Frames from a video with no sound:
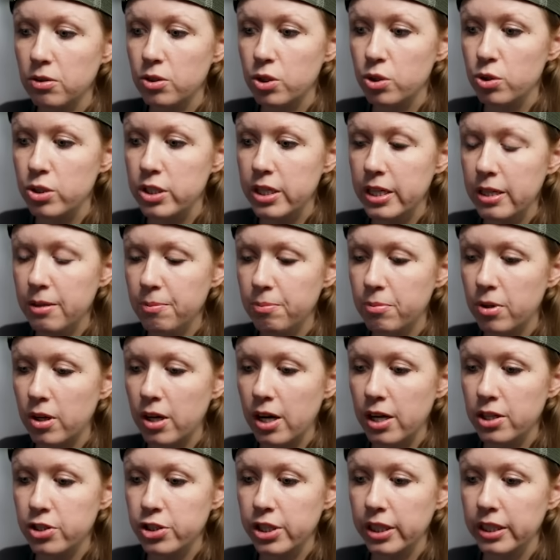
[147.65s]
down to Team
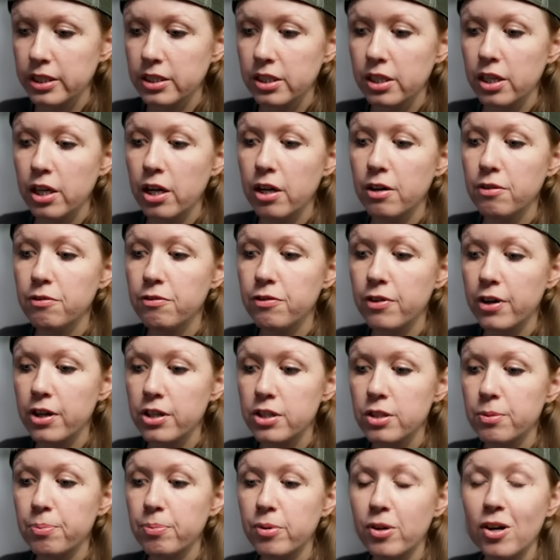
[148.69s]
Project,
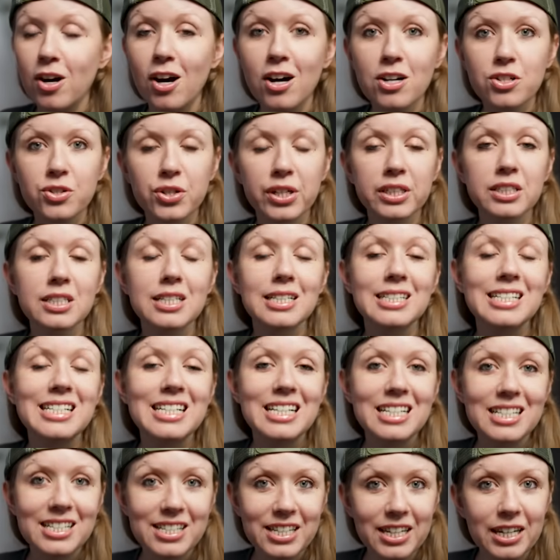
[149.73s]
Convert Project
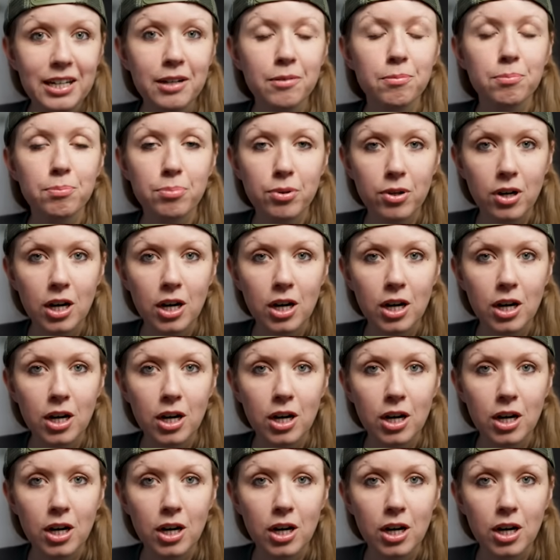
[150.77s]
to Team